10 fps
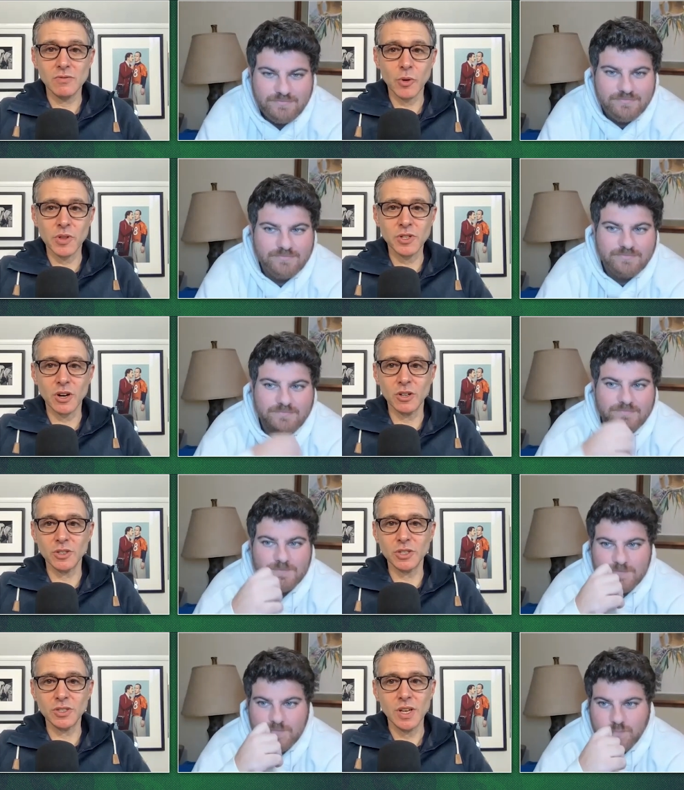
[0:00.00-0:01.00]
Speaker 1: for the
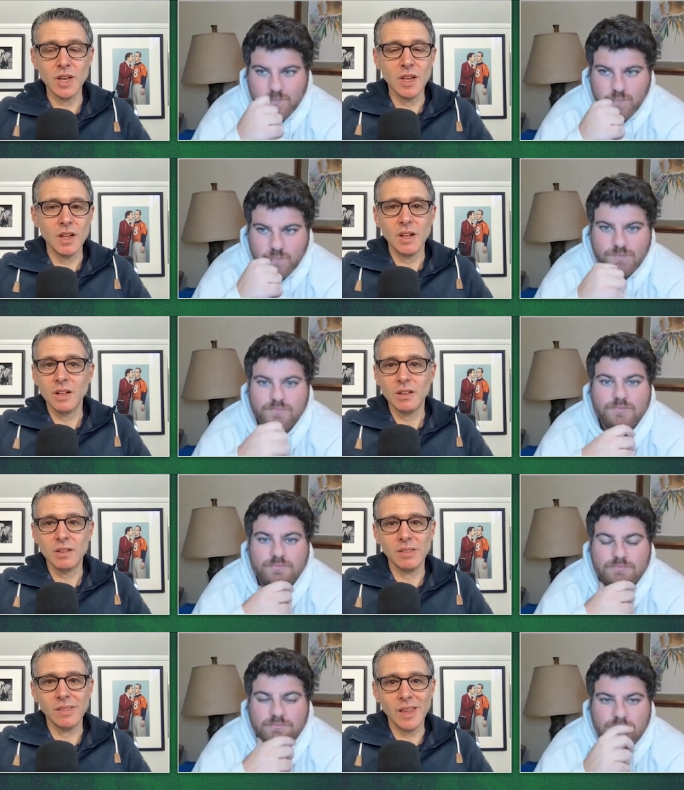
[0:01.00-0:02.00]
Chargers
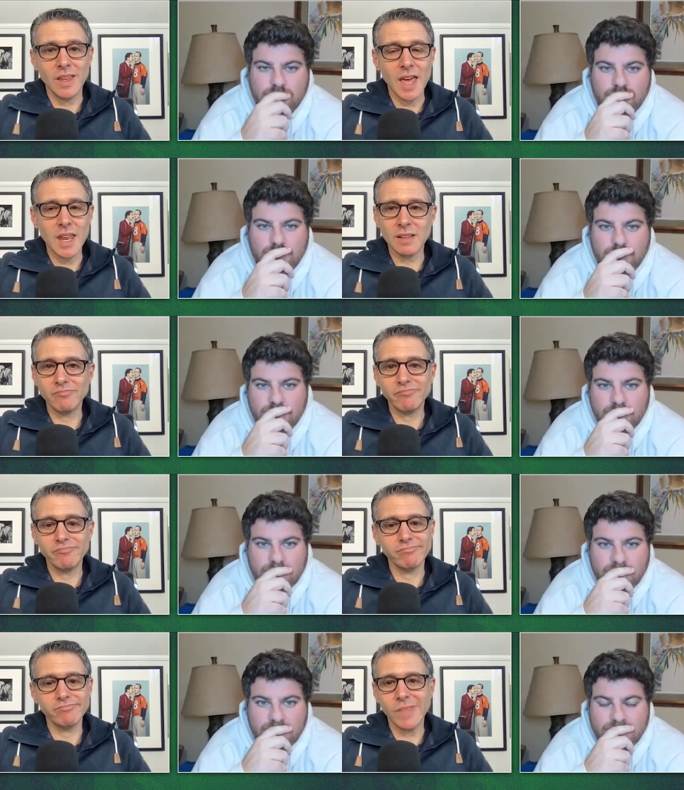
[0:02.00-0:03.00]
getting
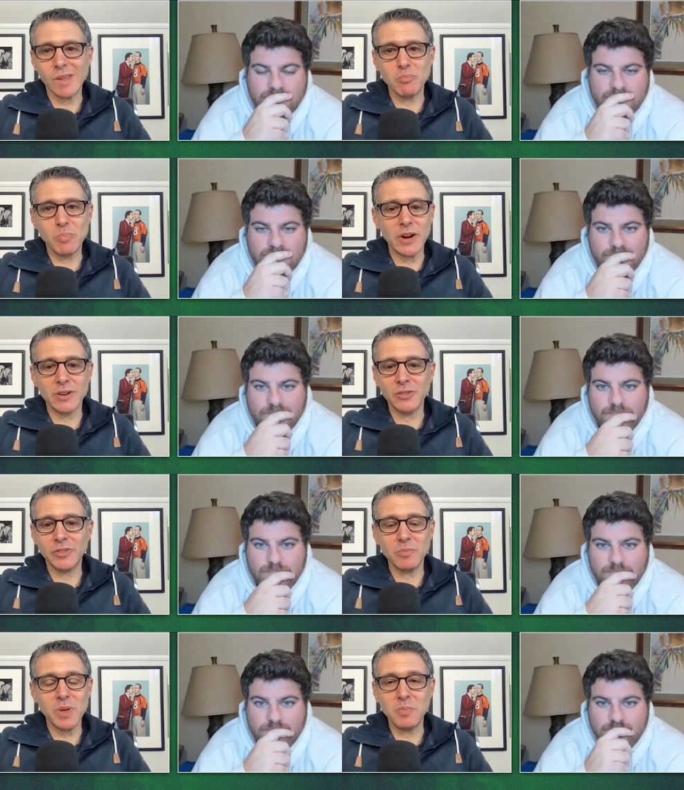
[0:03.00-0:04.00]
embarrassed
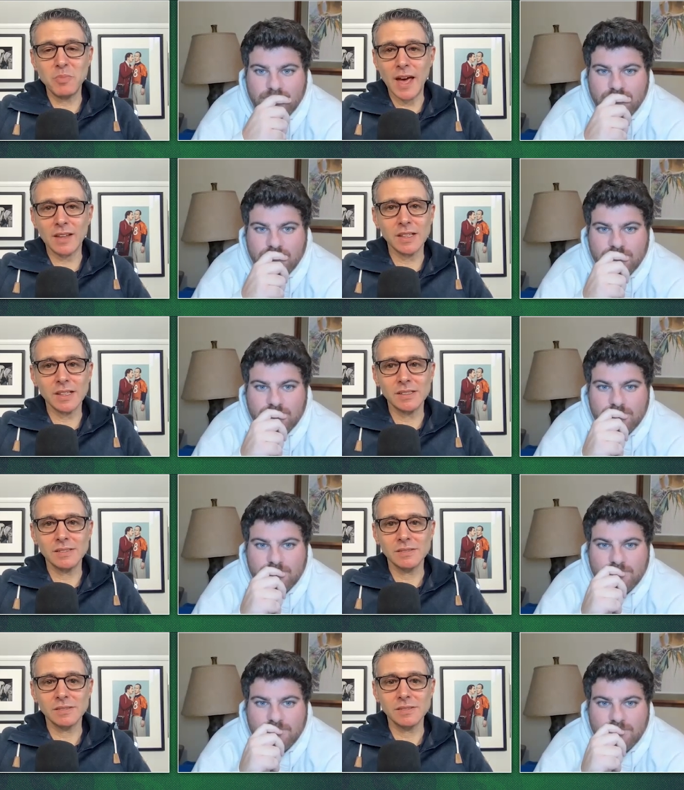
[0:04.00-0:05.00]
and beat badly
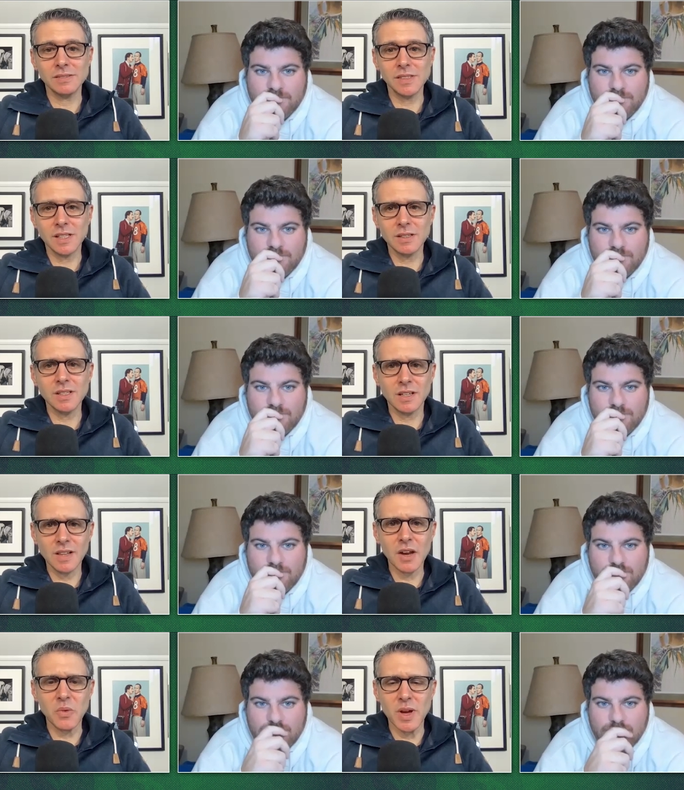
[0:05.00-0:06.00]
in in a
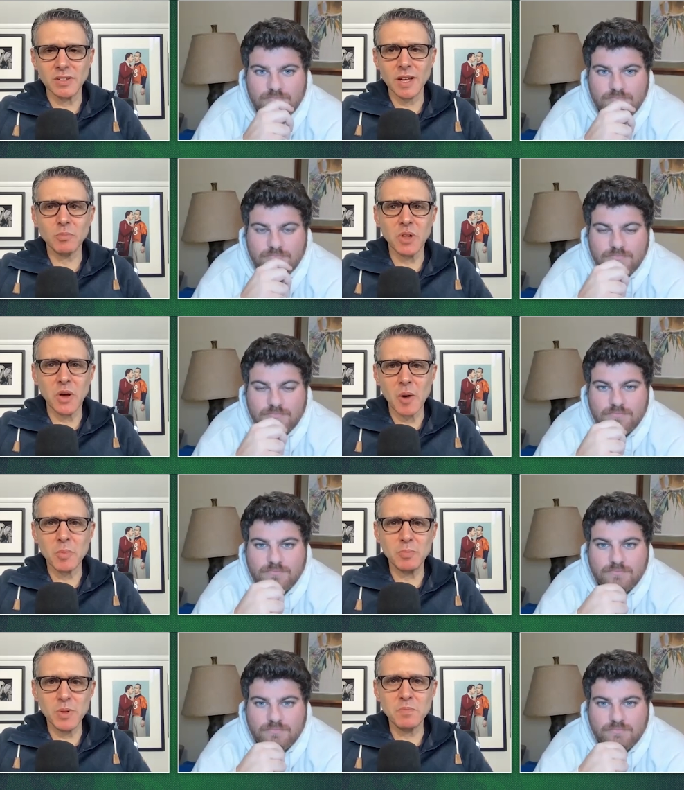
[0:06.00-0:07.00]
lot of ways, not a blowout,
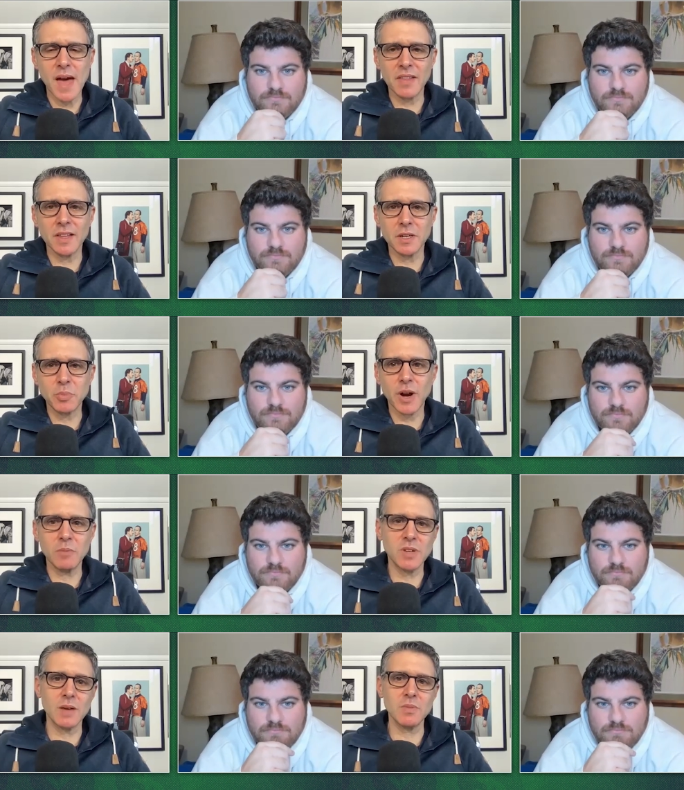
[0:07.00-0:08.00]
but beat badly in a
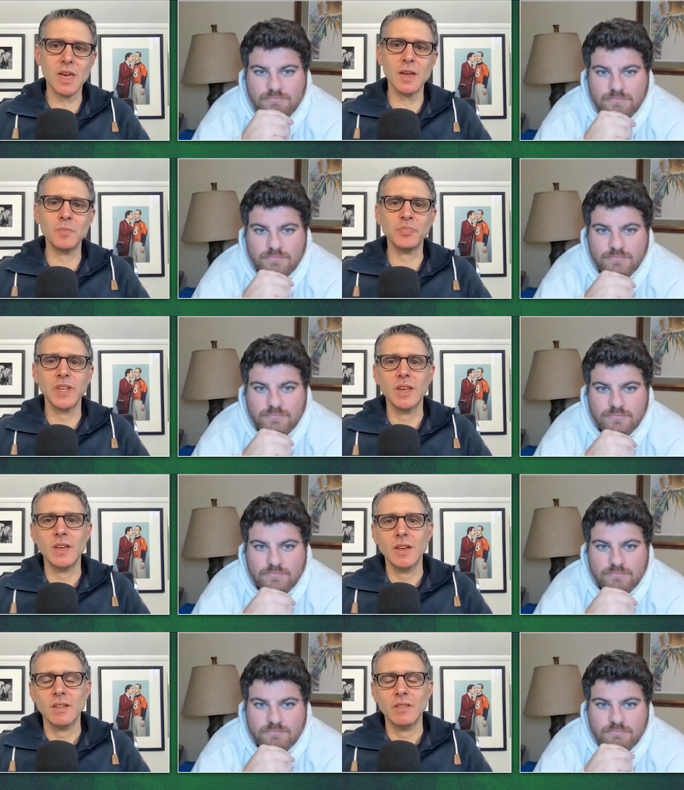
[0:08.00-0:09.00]
primetime game.
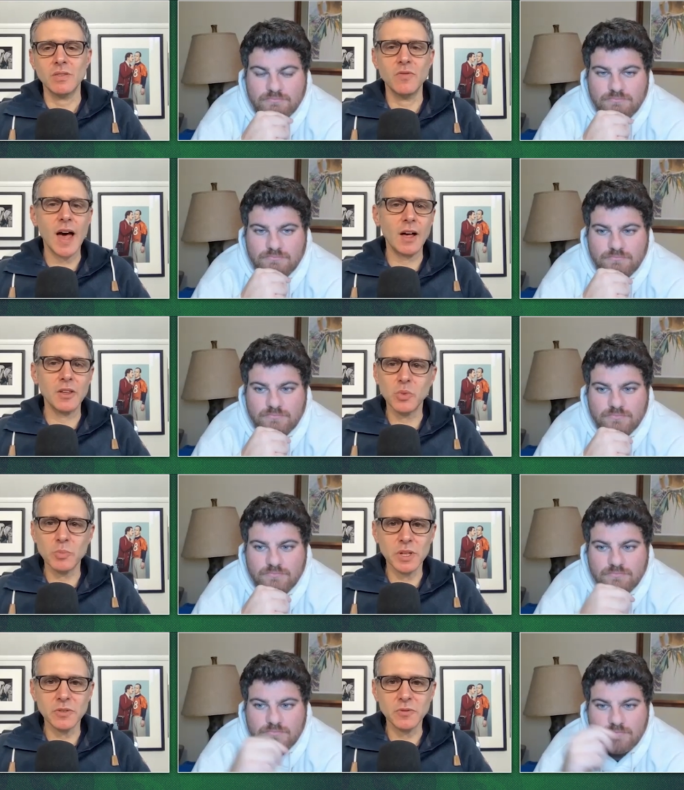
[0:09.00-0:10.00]
The value will
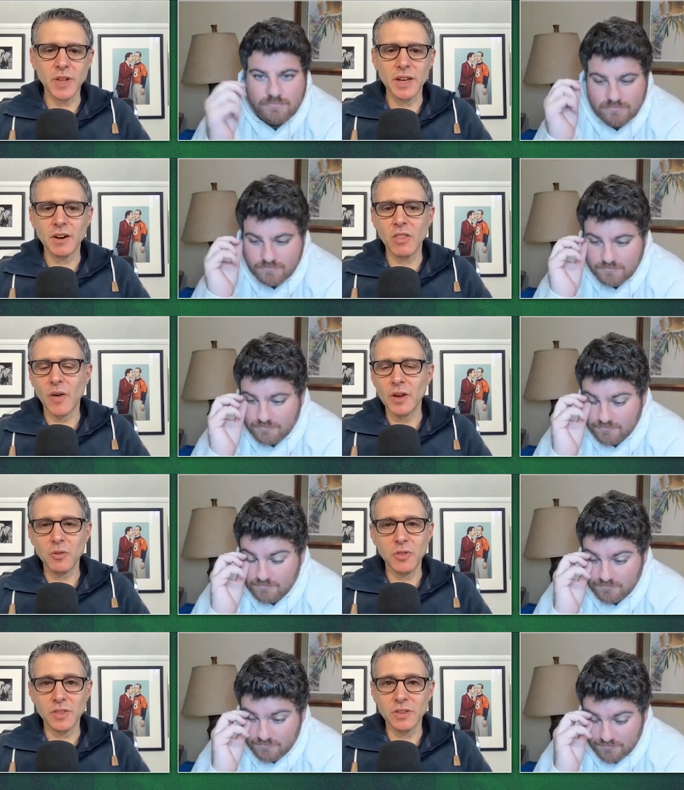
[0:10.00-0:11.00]
be deflated, although I don't
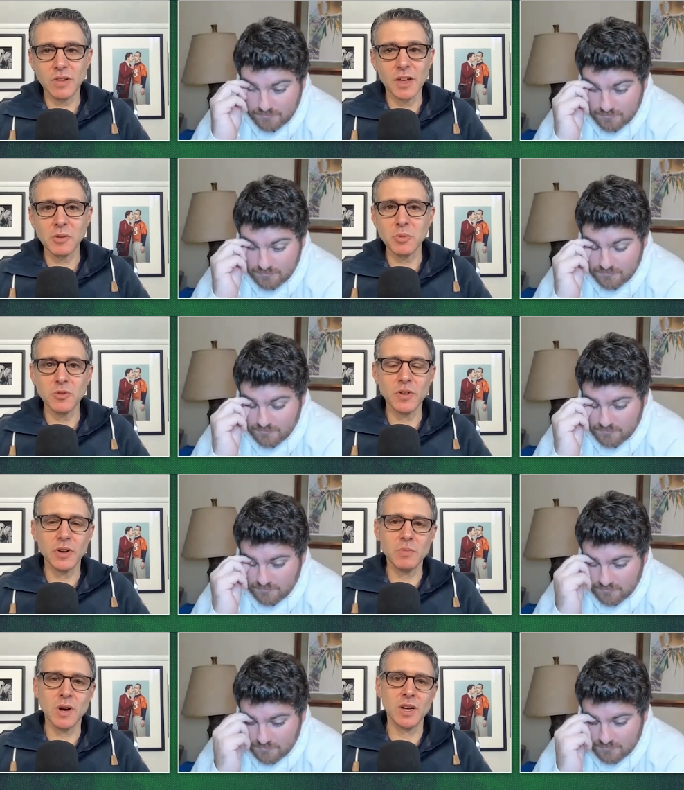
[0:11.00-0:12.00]
think this line will move
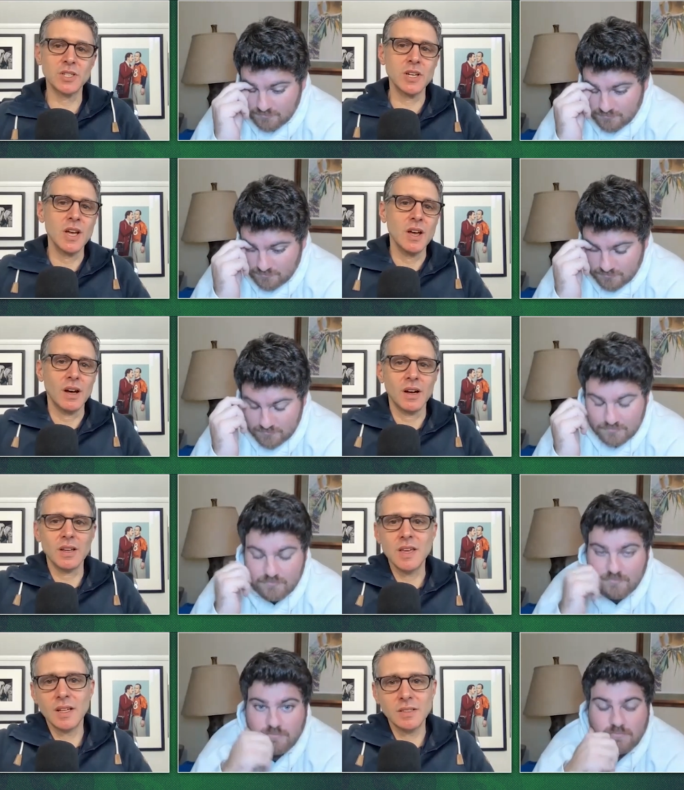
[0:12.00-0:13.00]
very much
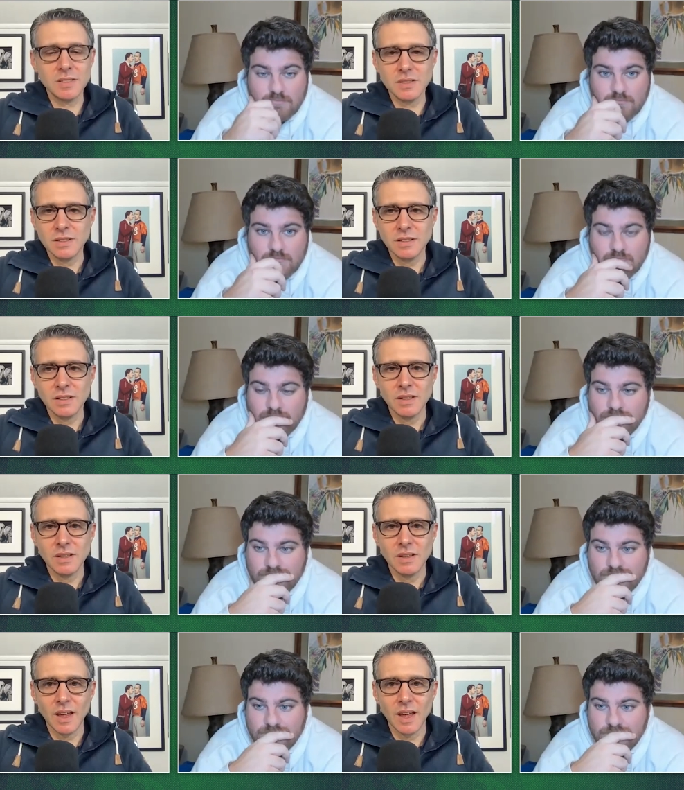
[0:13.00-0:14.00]
against
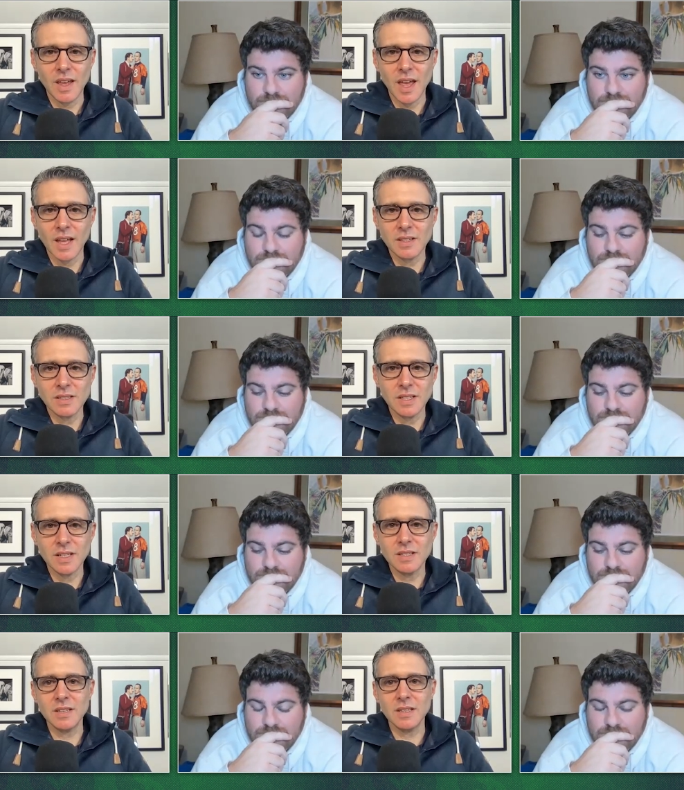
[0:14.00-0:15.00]
a Kansas City
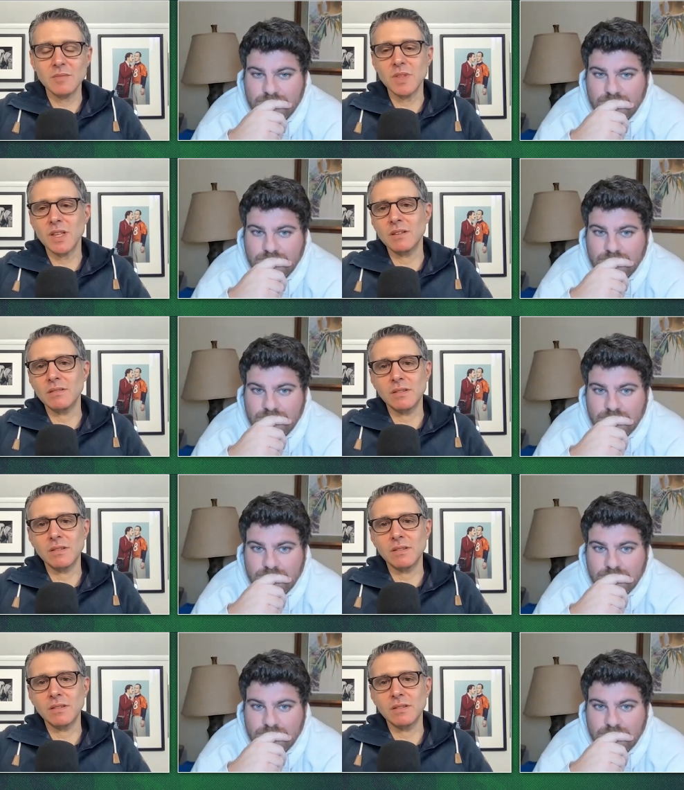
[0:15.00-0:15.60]
team that